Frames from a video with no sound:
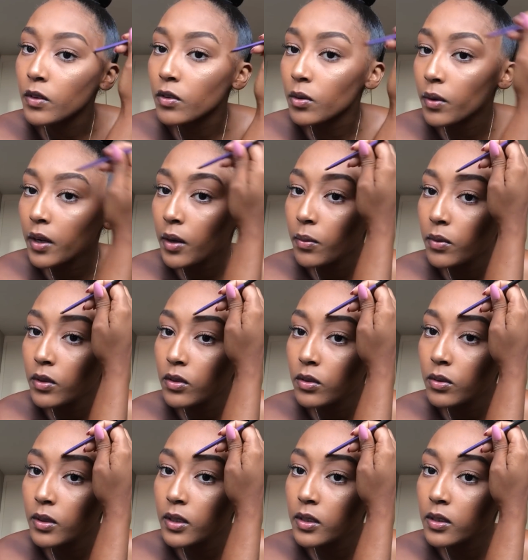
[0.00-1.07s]
So what I will
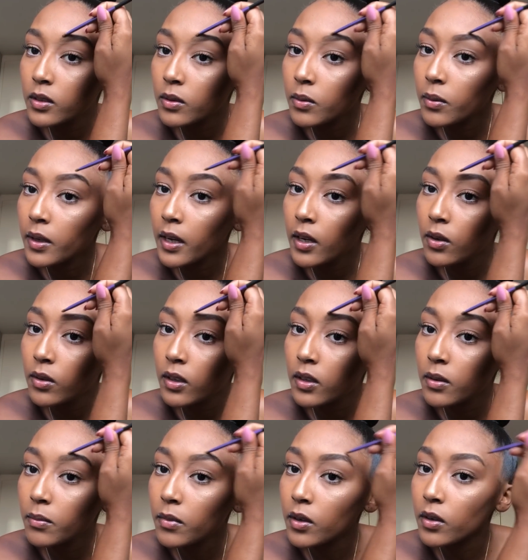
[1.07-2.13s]
do is, when I look in
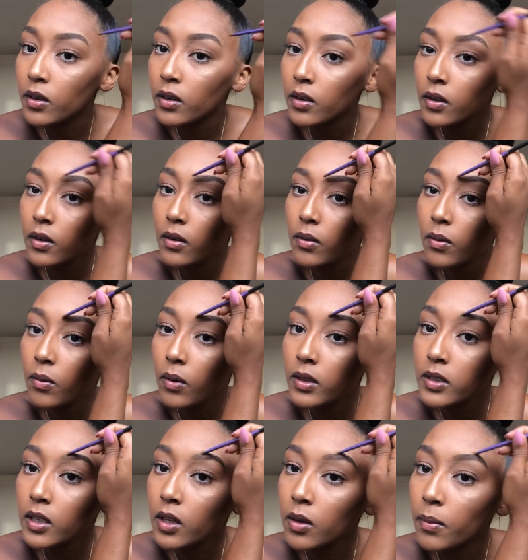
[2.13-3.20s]
the mirror,
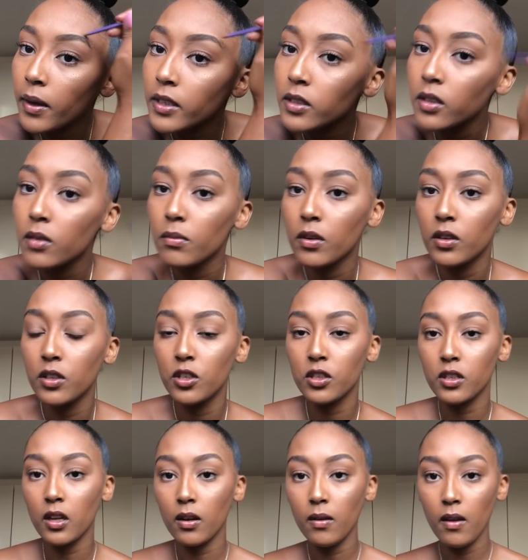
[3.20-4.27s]
once I go back to the mirror
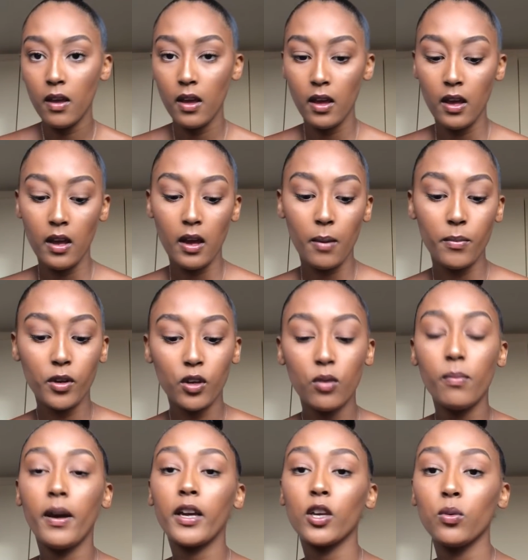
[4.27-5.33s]
just now, I'm gonna go
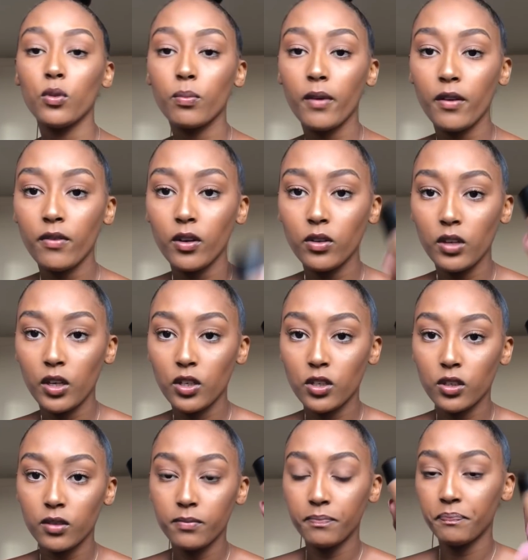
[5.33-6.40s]
back in with my
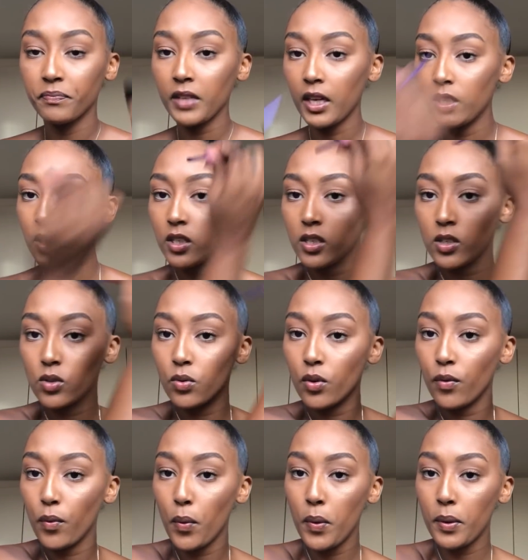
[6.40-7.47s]
foundation and just sort
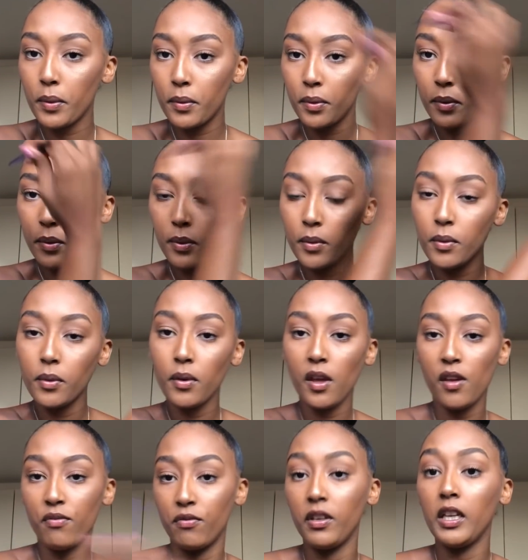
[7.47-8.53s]
of,
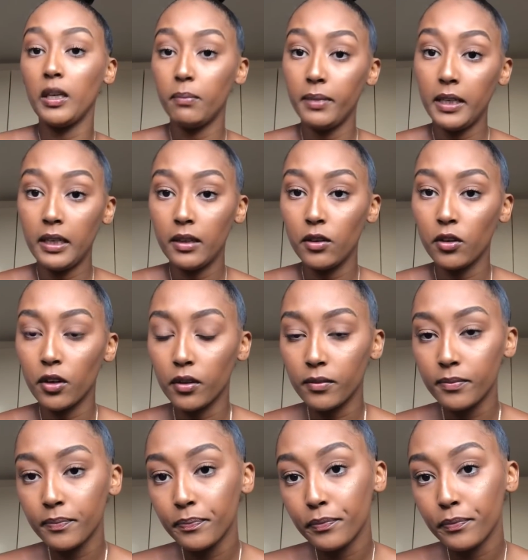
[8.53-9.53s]
if need be, you know.